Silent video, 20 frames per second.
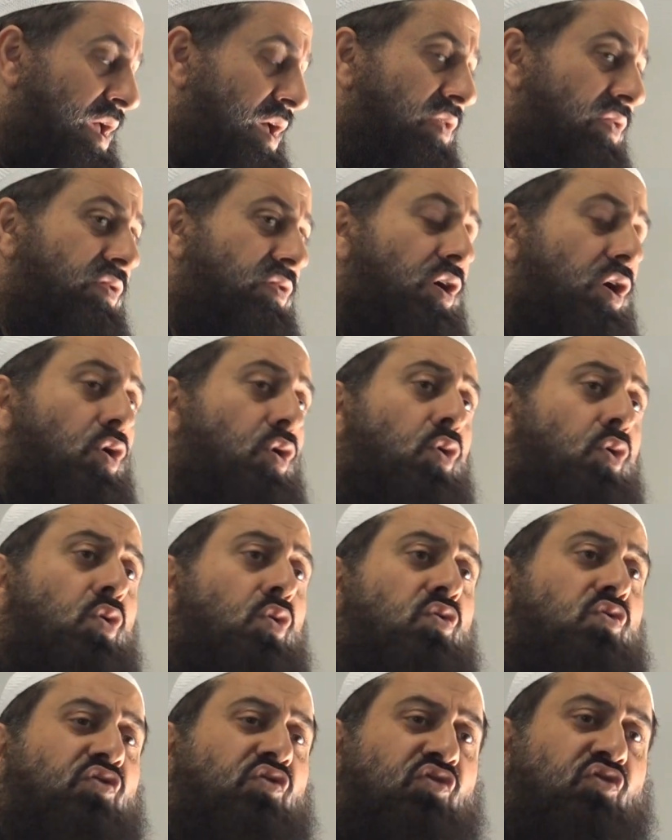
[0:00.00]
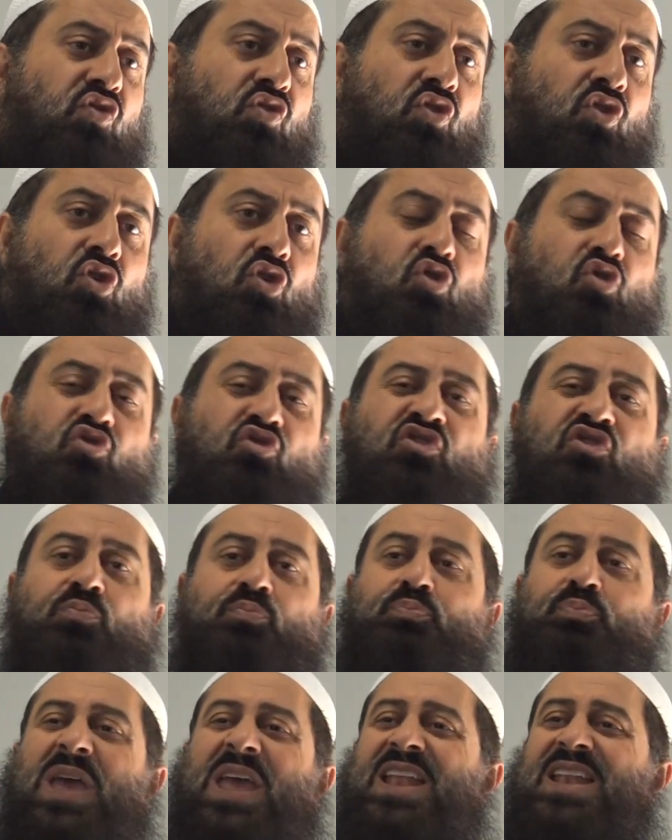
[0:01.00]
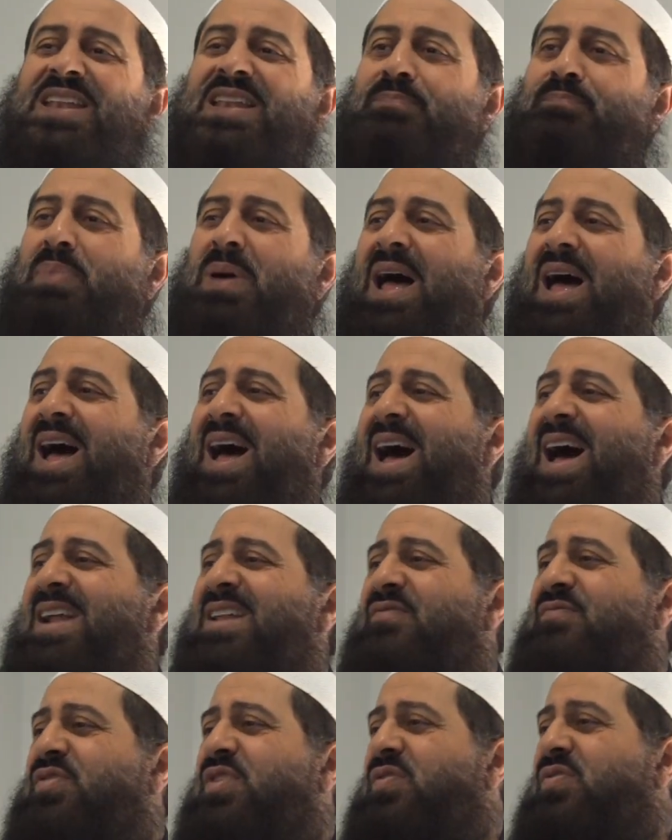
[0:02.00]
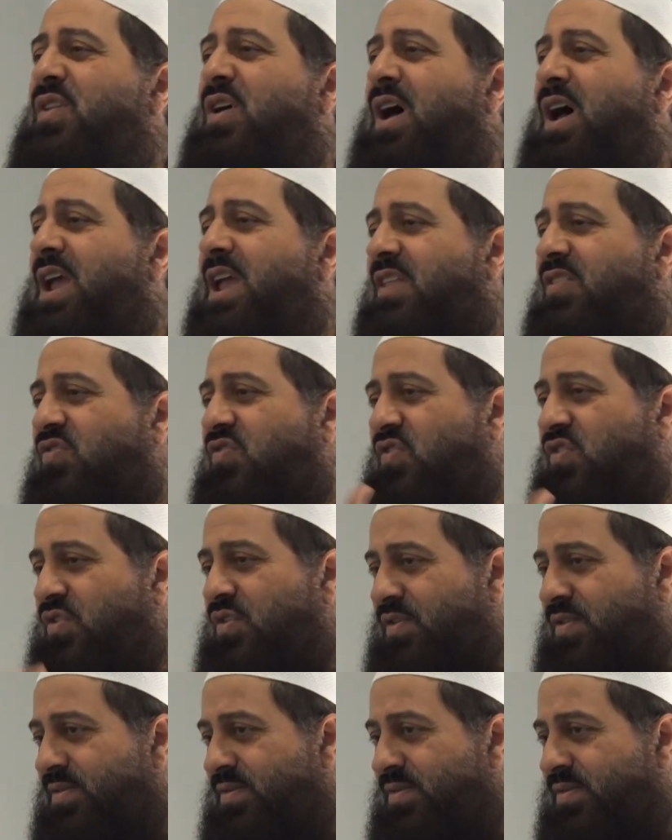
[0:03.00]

And those who spend part of the night,